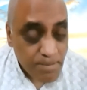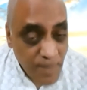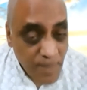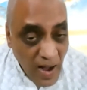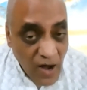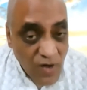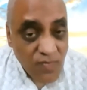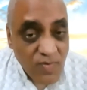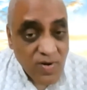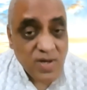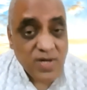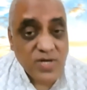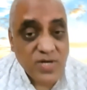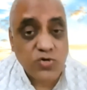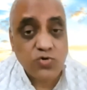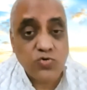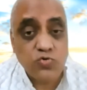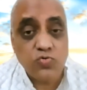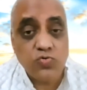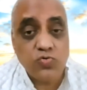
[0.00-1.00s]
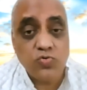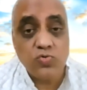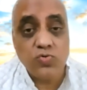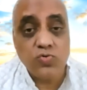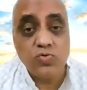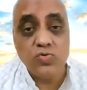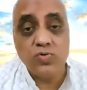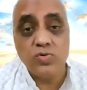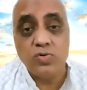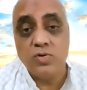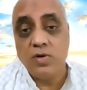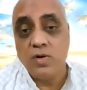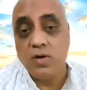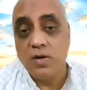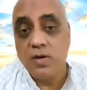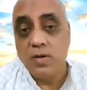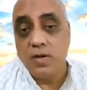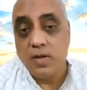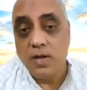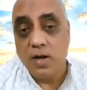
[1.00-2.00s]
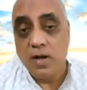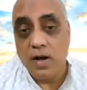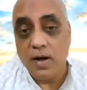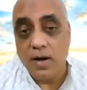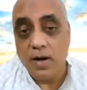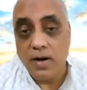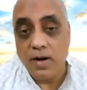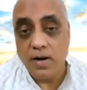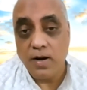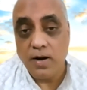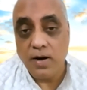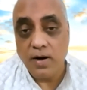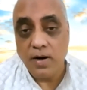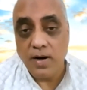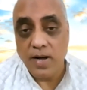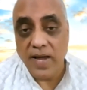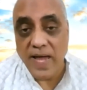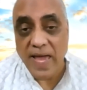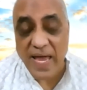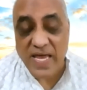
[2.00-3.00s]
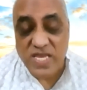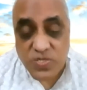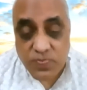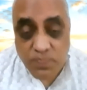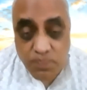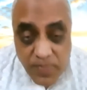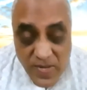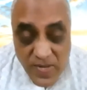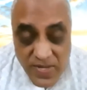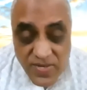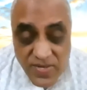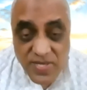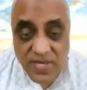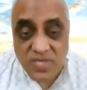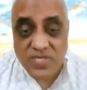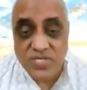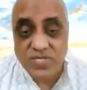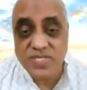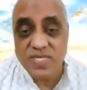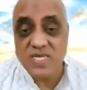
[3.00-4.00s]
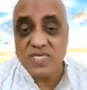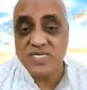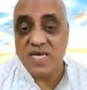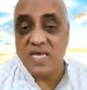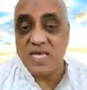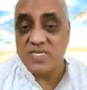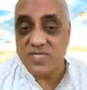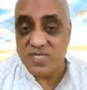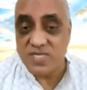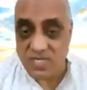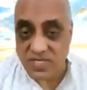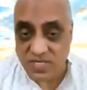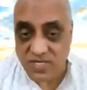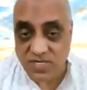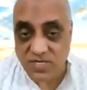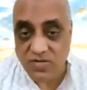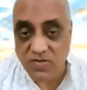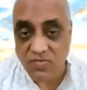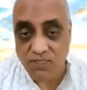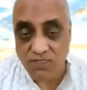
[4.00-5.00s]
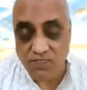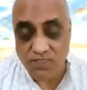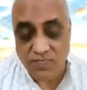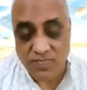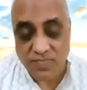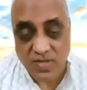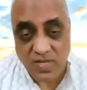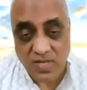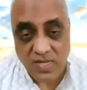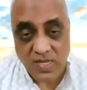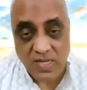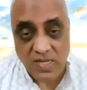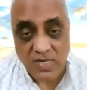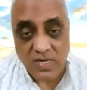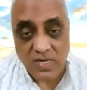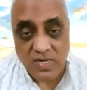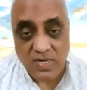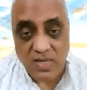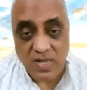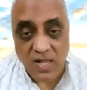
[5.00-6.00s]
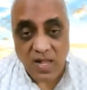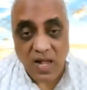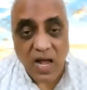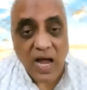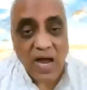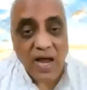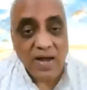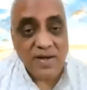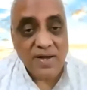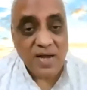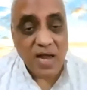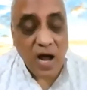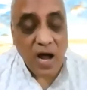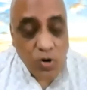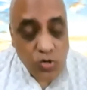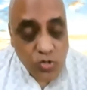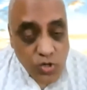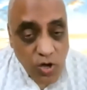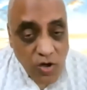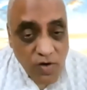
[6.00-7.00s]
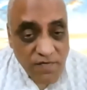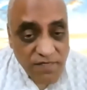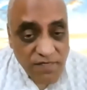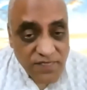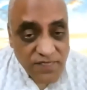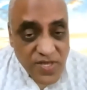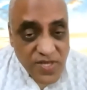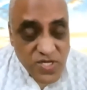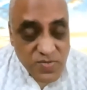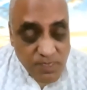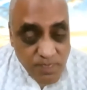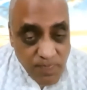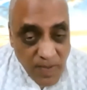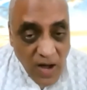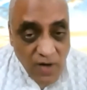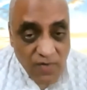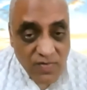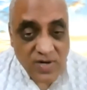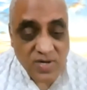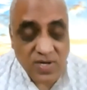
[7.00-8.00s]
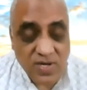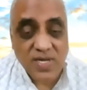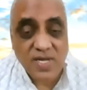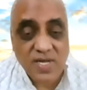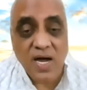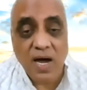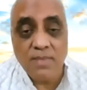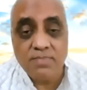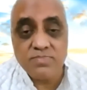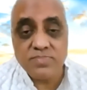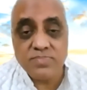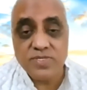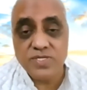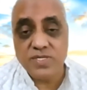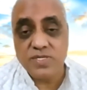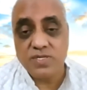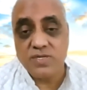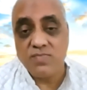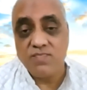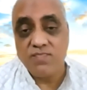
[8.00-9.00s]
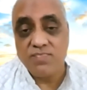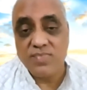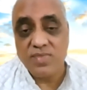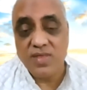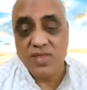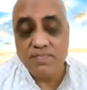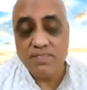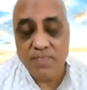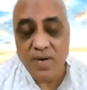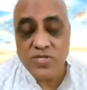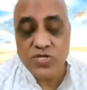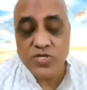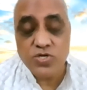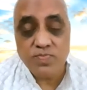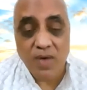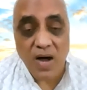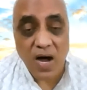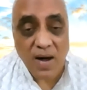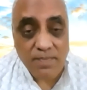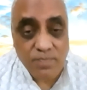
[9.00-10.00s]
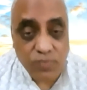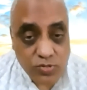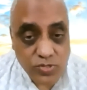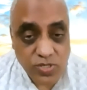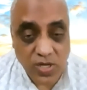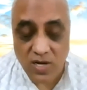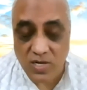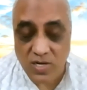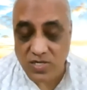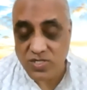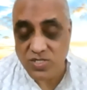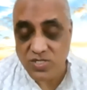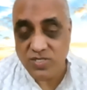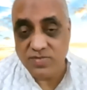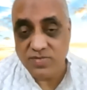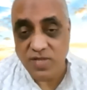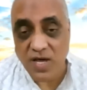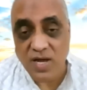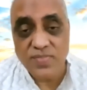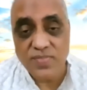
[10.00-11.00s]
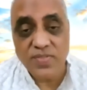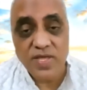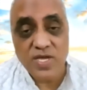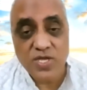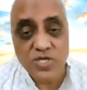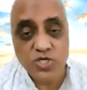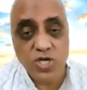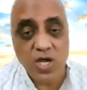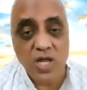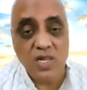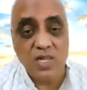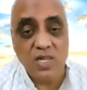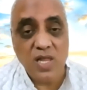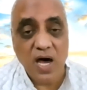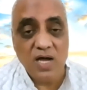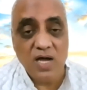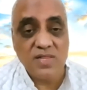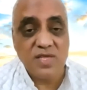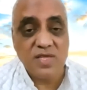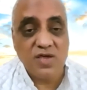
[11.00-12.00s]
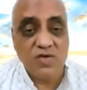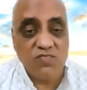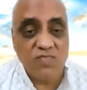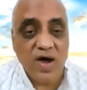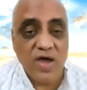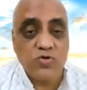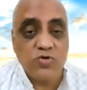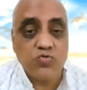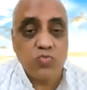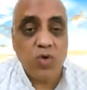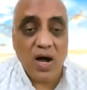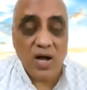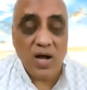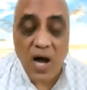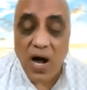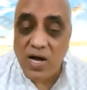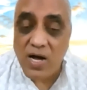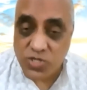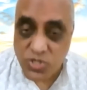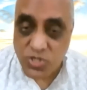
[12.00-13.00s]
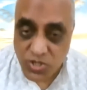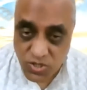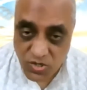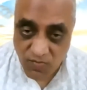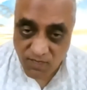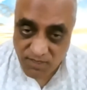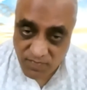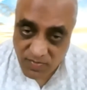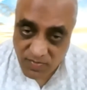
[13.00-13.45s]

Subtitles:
power to experience the senses. And out of this power comes the Panch Mahabhutas, Dharti, Jal, Agni, Vayu, Akash.